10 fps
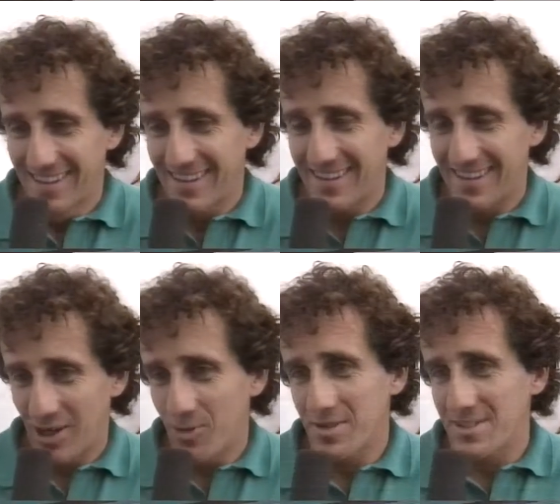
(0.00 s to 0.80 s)
I
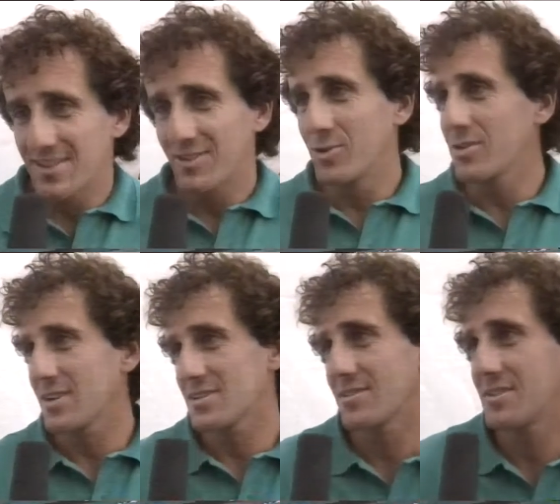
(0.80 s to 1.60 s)
always did a good
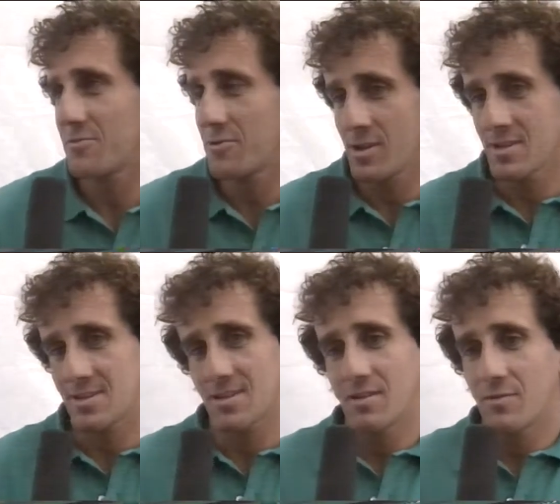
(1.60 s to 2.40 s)
result in
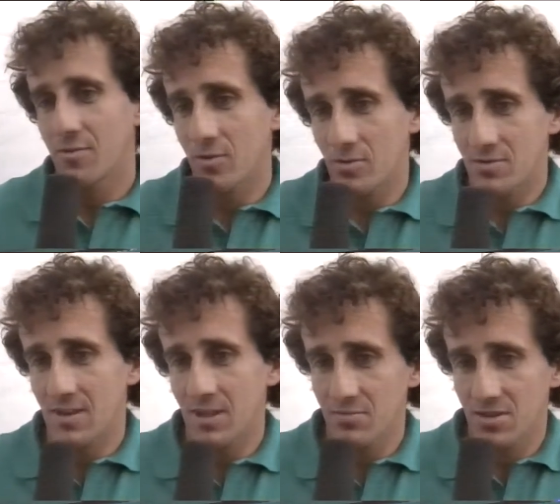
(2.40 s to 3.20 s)
France, 4
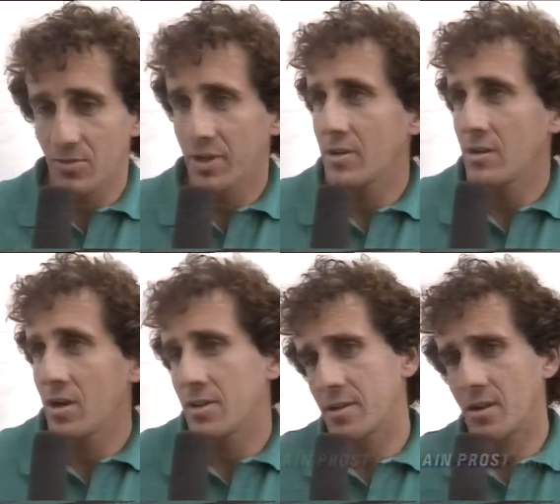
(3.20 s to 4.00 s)
times
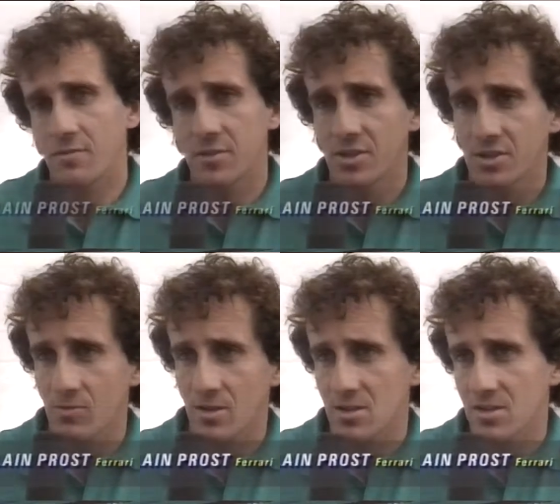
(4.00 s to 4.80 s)
winner, and I finished
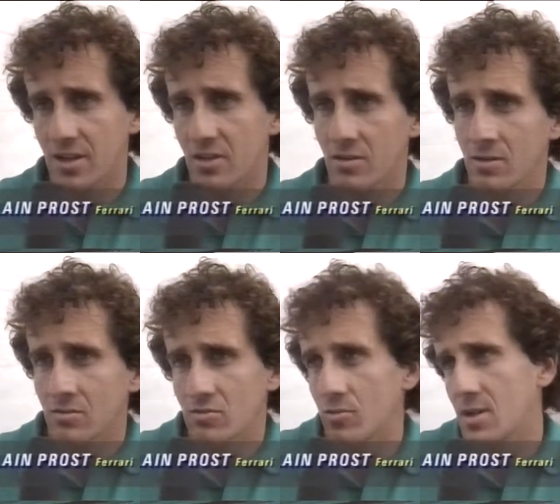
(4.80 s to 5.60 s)
once
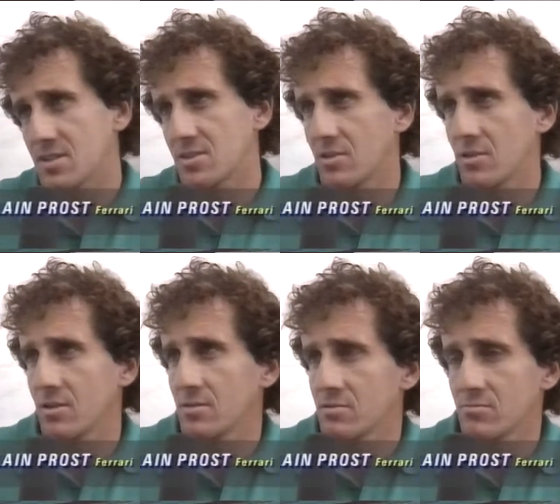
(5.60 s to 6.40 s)
second, twice
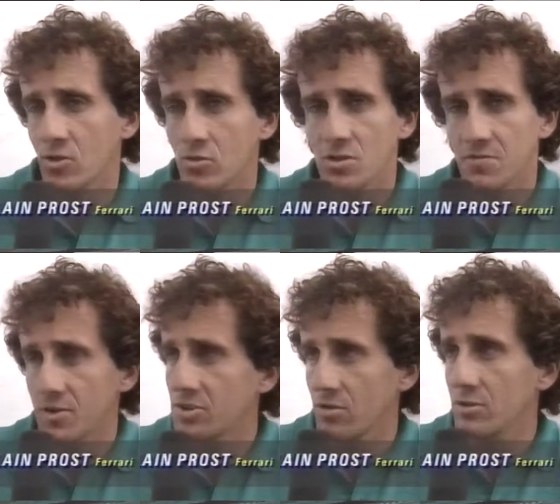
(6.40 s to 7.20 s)
third, and almost
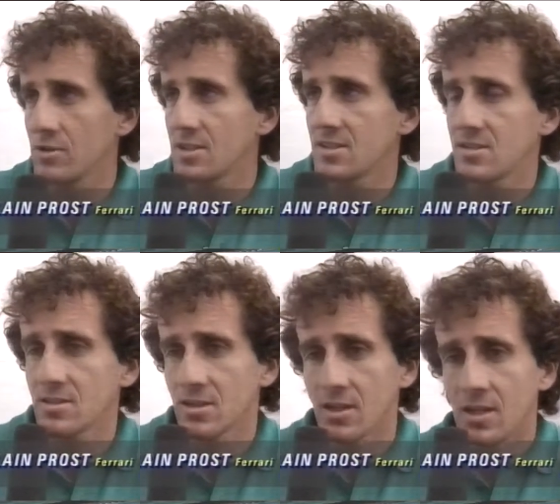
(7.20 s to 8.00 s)
finished all the races.
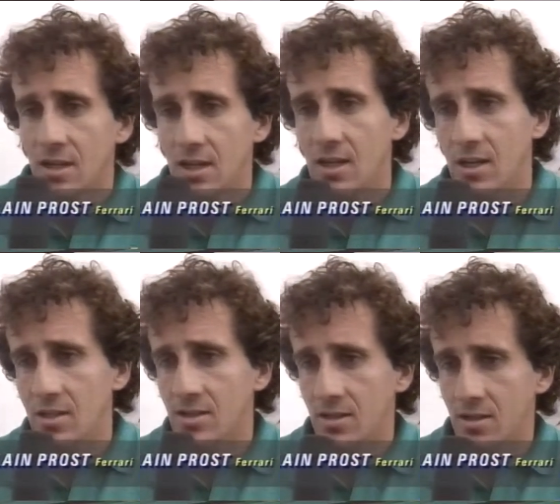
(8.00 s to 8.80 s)

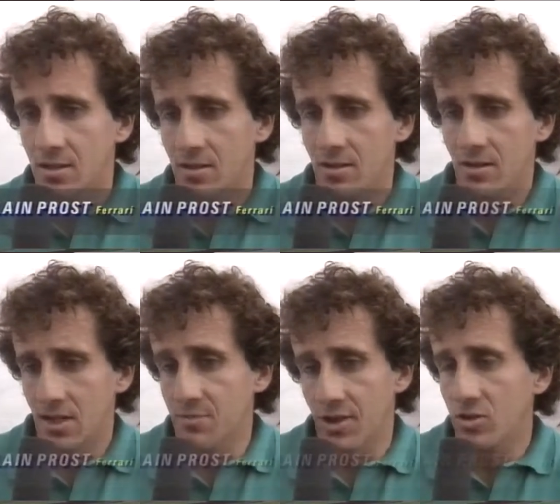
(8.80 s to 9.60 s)
And I
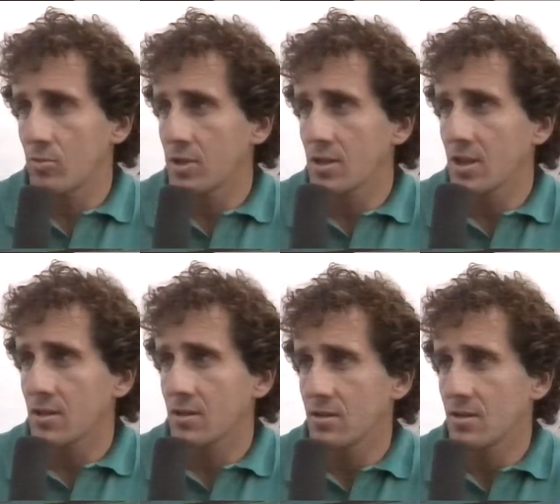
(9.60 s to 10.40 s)
expect to win again.